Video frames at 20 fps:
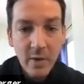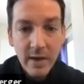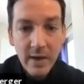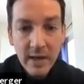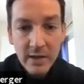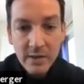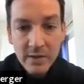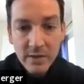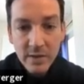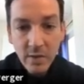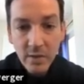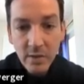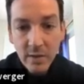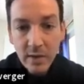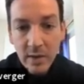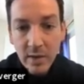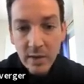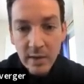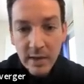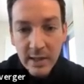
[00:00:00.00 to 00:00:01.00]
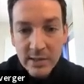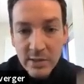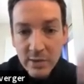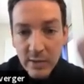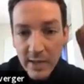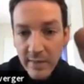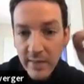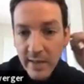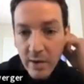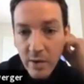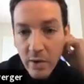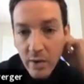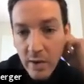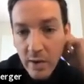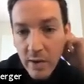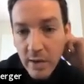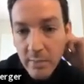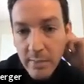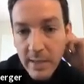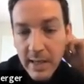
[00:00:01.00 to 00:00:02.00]
Okay, so let's look at that code a
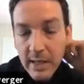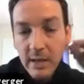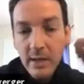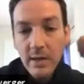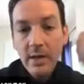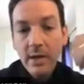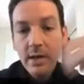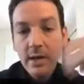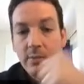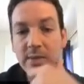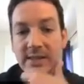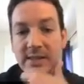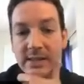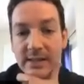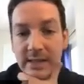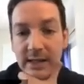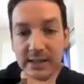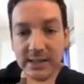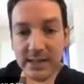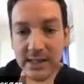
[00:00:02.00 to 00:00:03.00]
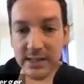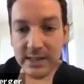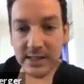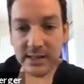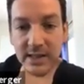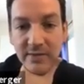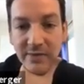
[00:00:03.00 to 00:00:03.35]
little bit. We're still accessing